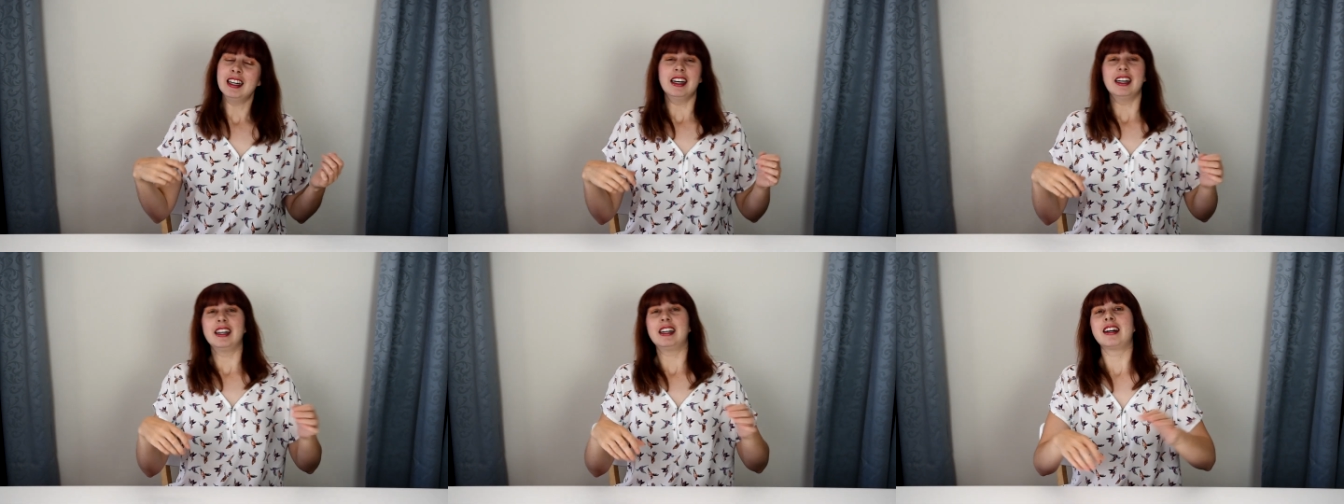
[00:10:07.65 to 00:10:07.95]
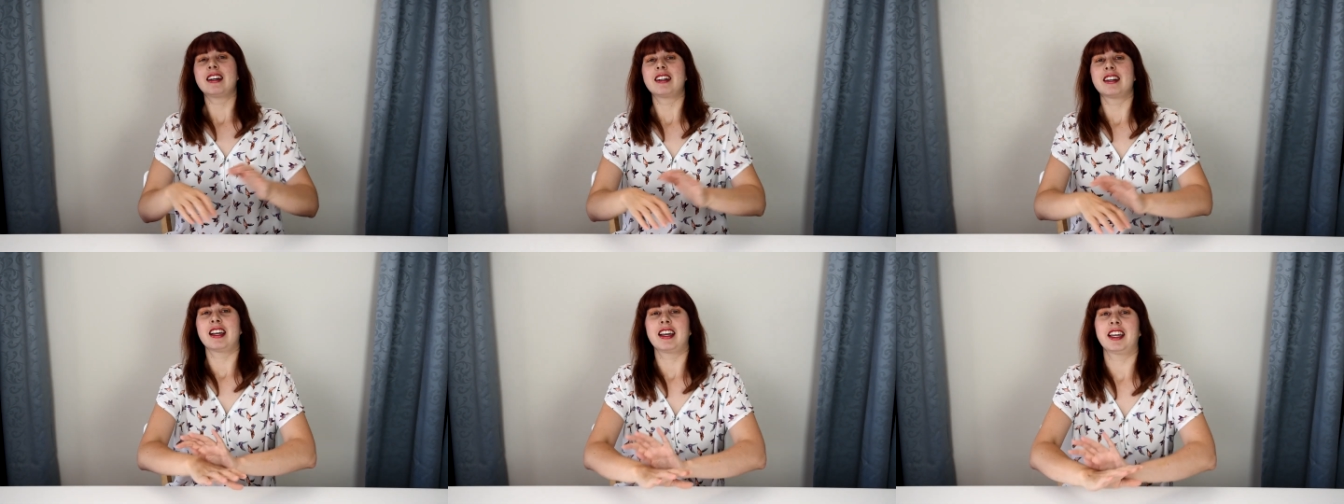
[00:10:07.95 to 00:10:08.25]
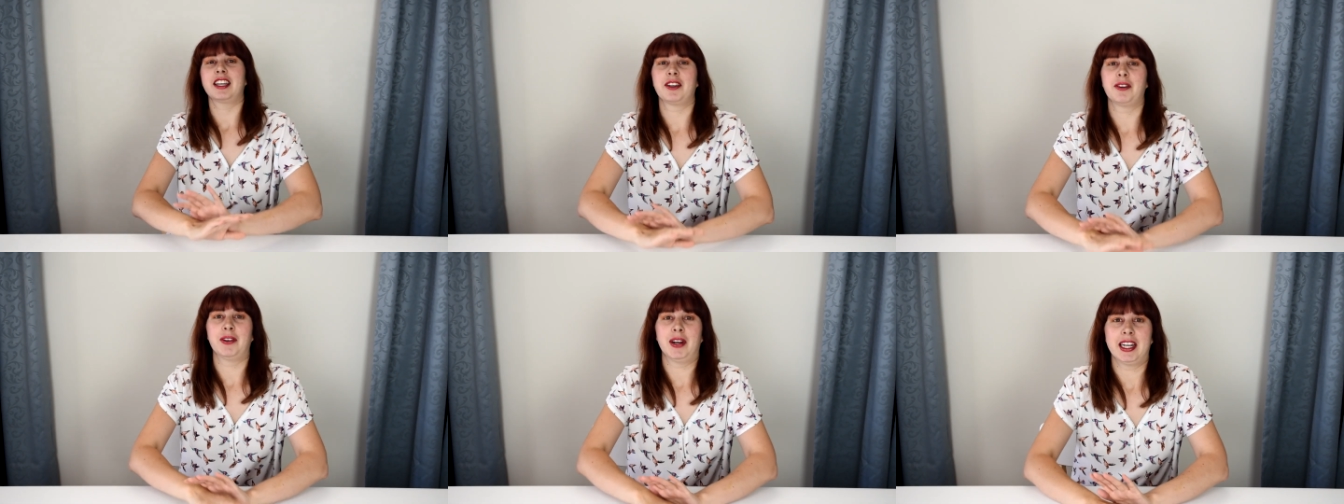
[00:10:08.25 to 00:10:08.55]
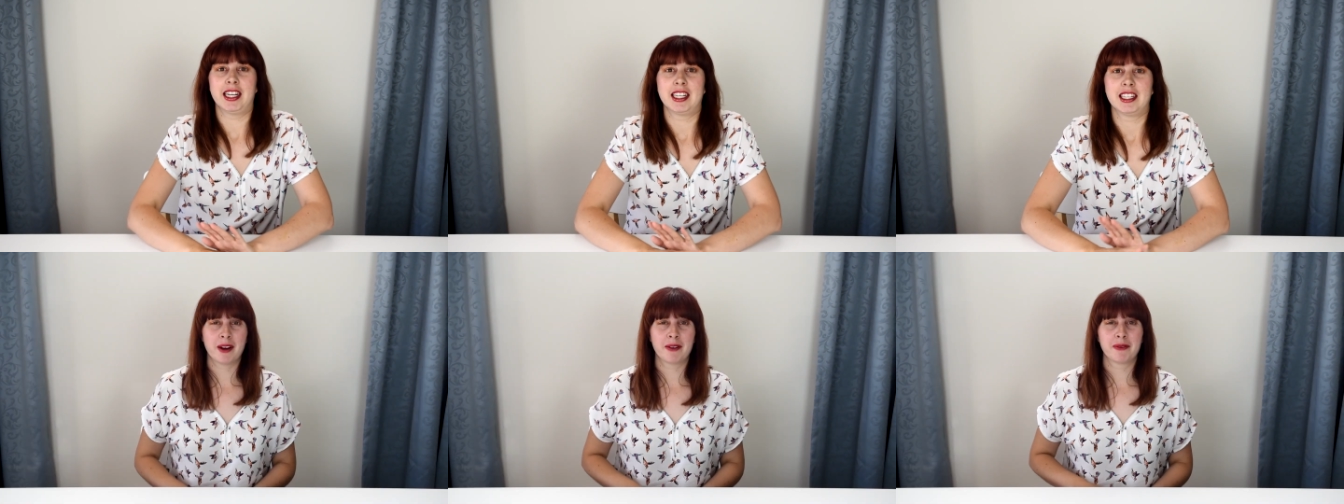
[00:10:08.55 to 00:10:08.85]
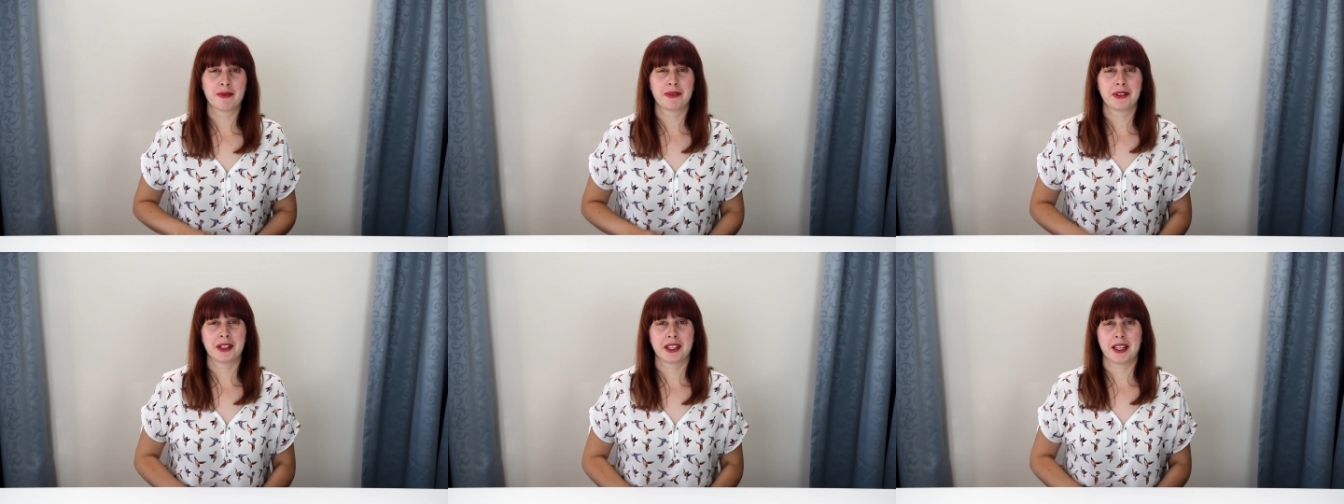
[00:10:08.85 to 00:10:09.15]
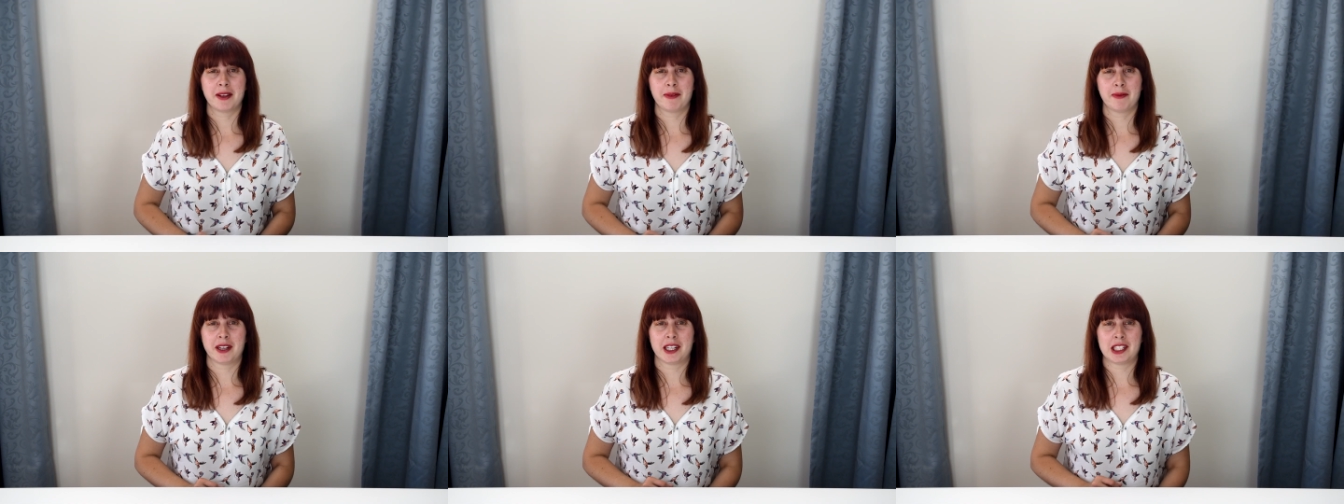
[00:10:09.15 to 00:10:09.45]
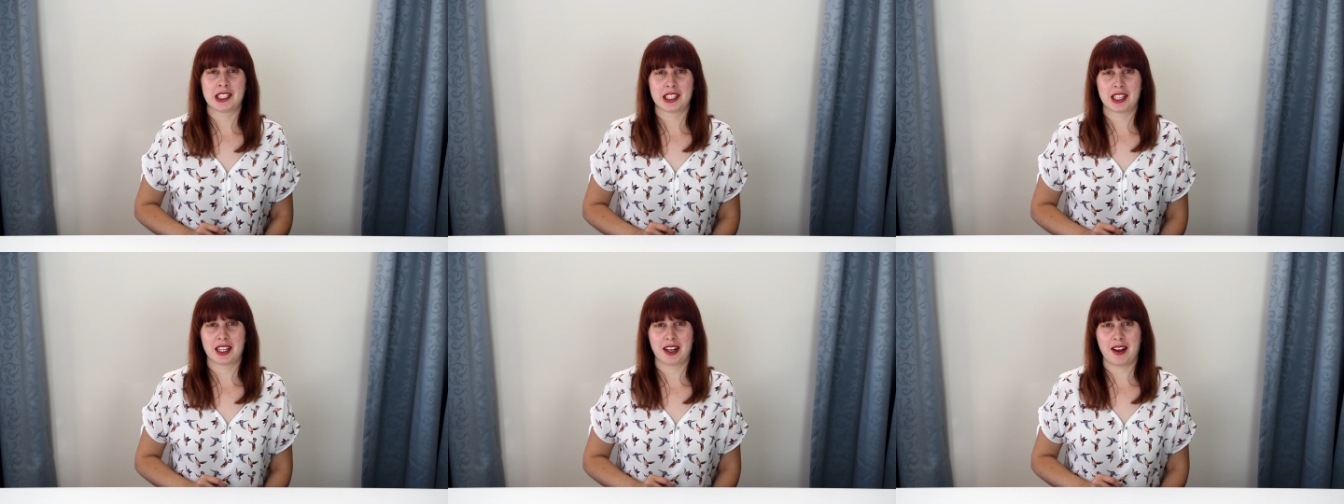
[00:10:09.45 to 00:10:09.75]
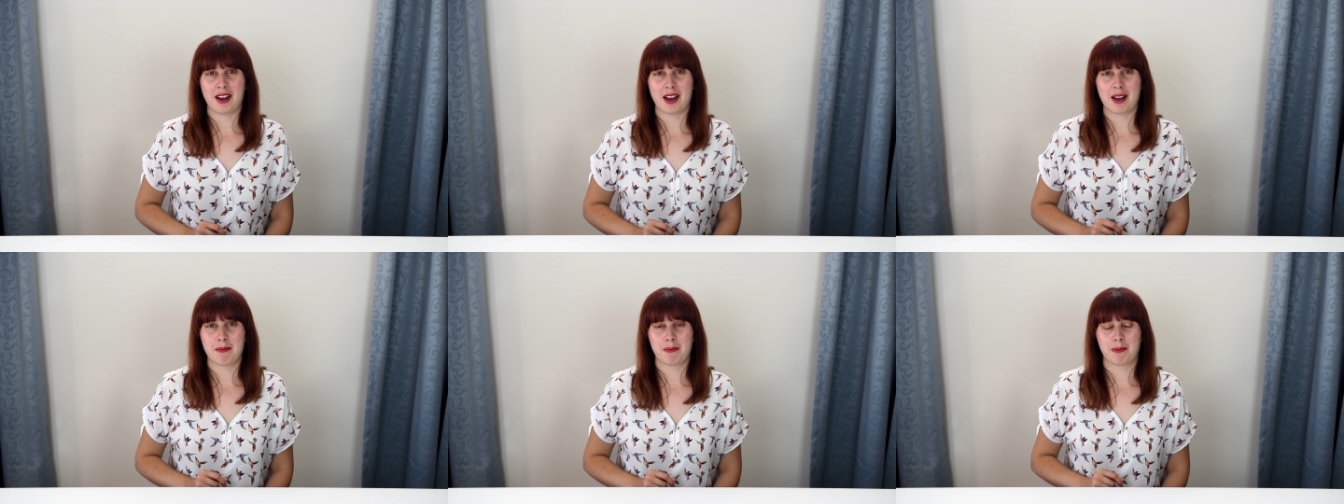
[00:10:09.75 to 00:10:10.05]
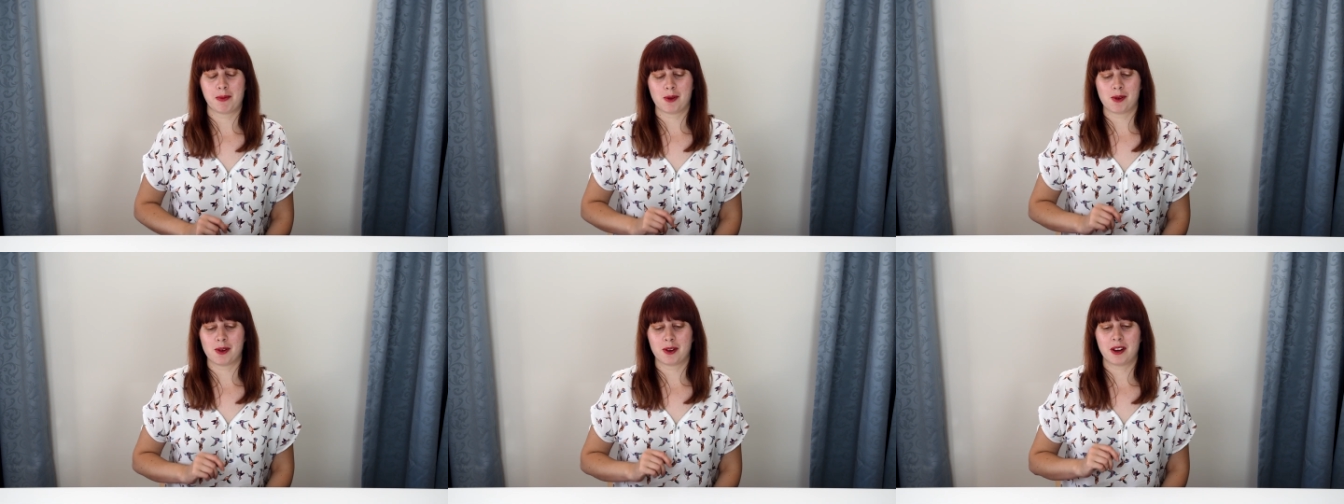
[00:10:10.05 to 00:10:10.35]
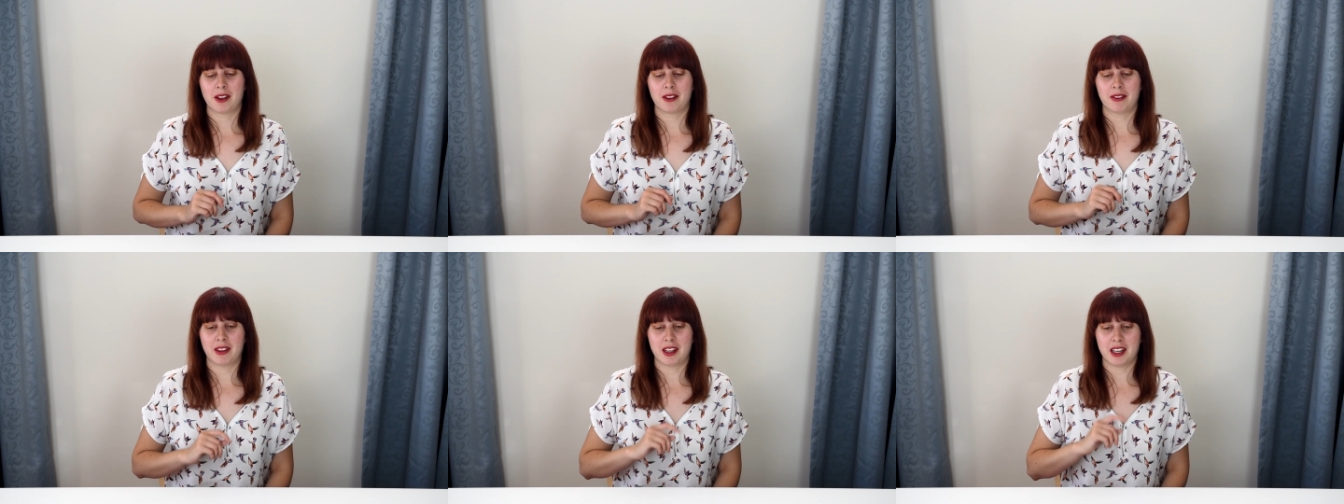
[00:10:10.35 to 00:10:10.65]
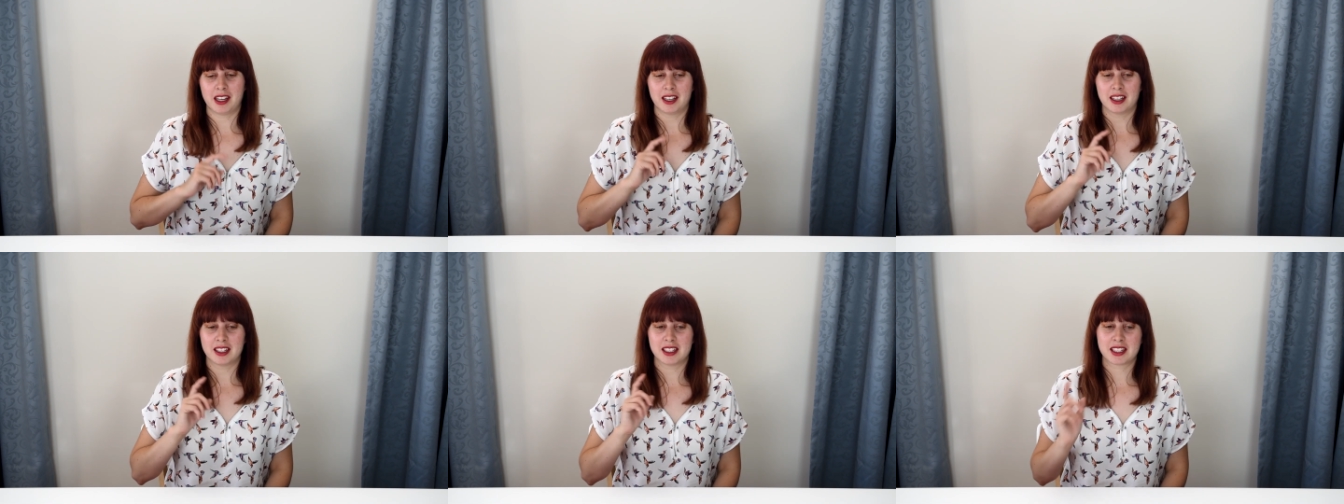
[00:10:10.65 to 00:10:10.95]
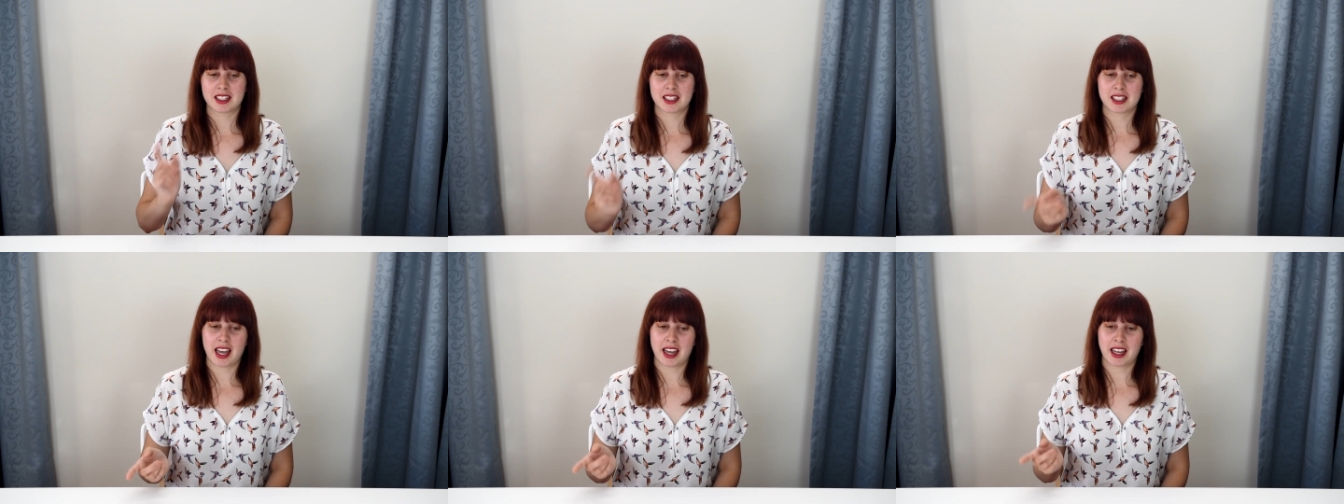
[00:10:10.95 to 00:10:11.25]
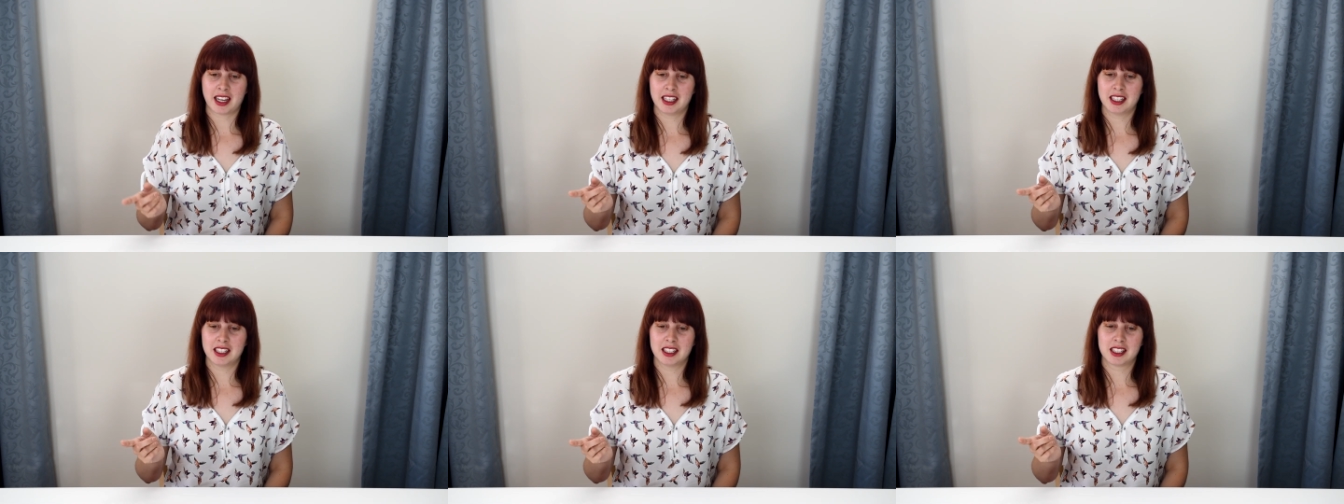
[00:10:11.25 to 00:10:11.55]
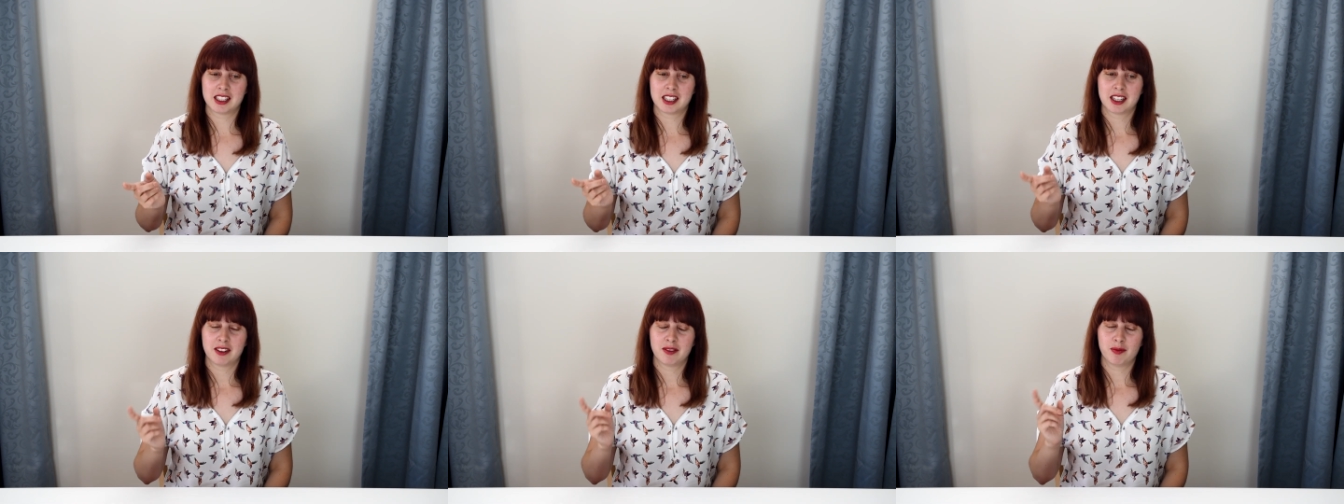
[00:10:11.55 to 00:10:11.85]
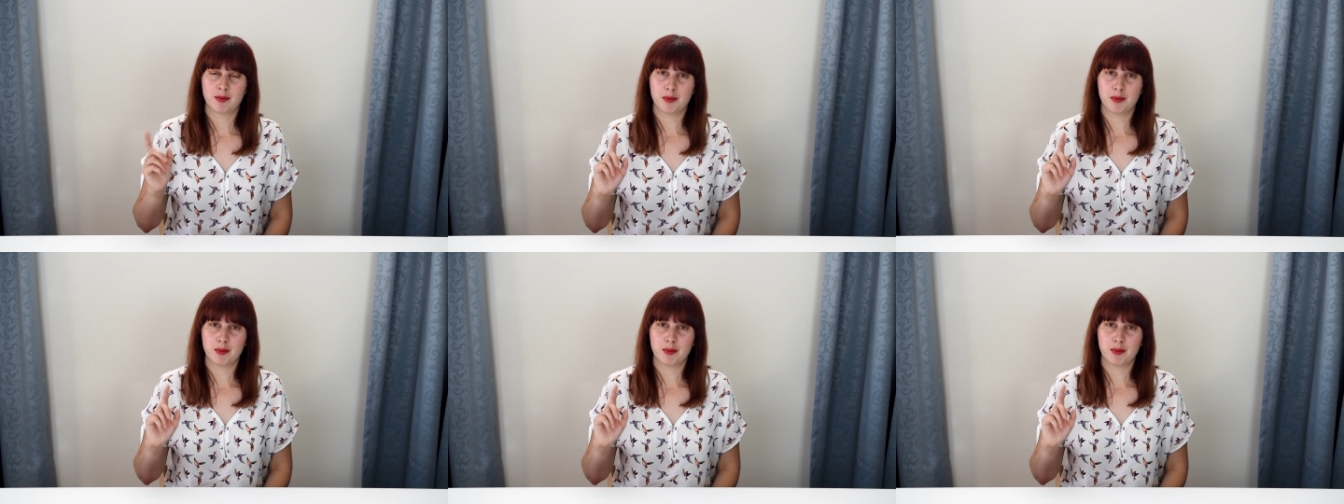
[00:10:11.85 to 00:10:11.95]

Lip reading: Anyway, I really wish that I'd bought the second